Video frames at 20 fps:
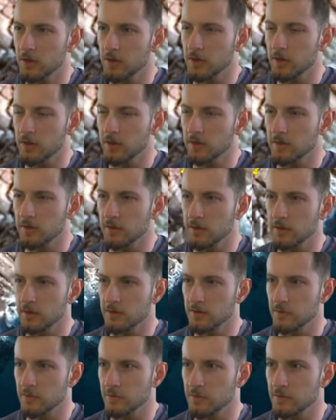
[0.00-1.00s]
I, I
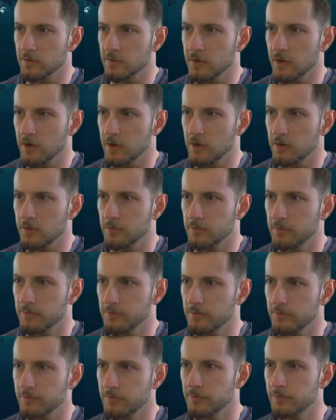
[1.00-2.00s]
guess I'm just tired.
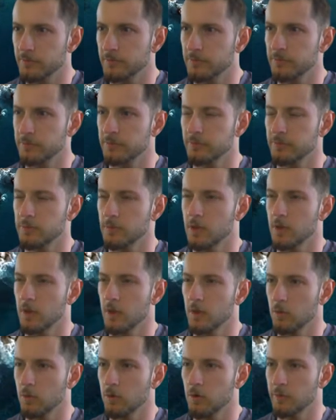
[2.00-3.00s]

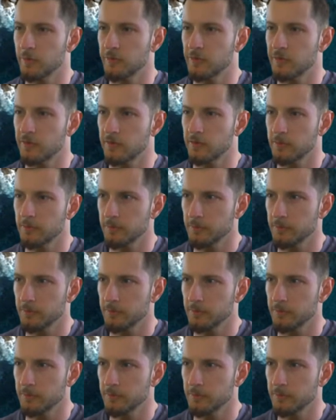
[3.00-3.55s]
Whoops.